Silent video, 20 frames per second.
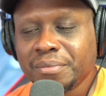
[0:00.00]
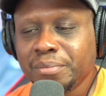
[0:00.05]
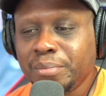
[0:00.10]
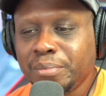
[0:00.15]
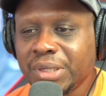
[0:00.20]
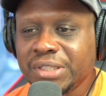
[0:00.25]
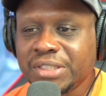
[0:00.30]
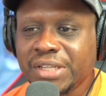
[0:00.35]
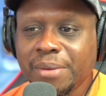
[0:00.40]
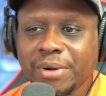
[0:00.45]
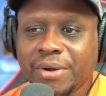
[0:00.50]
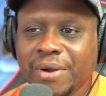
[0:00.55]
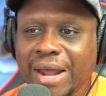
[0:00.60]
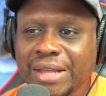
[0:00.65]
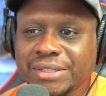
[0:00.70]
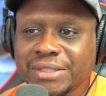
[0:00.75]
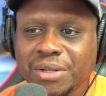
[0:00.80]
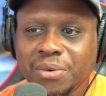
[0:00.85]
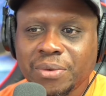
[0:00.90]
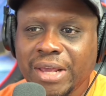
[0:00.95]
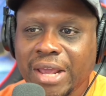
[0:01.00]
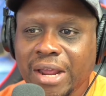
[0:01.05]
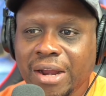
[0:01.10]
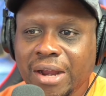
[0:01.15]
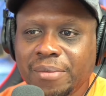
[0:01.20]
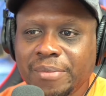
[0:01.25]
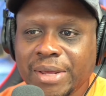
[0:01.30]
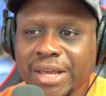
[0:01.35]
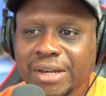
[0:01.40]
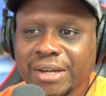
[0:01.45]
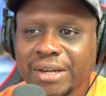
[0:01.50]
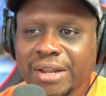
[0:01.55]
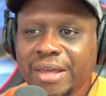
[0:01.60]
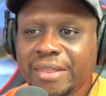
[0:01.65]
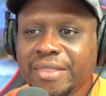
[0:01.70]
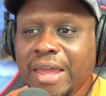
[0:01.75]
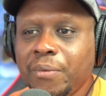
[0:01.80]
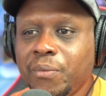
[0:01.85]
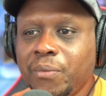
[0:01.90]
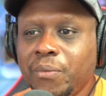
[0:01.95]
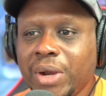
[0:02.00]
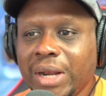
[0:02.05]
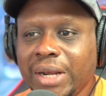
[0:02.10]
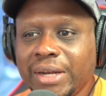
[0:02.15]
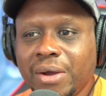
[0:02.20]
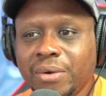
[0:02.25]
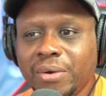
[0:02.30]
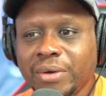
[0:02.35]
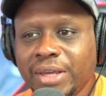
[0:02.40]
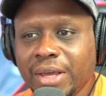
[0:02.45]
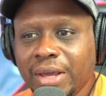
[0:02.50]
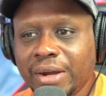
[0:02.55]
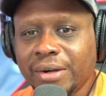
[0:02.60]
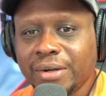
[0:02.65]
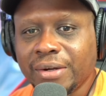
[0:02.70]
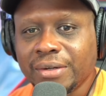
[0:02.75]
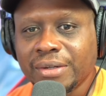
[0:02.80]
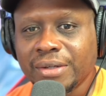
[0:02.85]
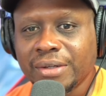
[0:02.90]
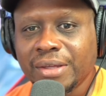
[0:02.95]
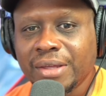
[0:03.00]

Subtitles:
But Democrats don't care, man. They really don't care.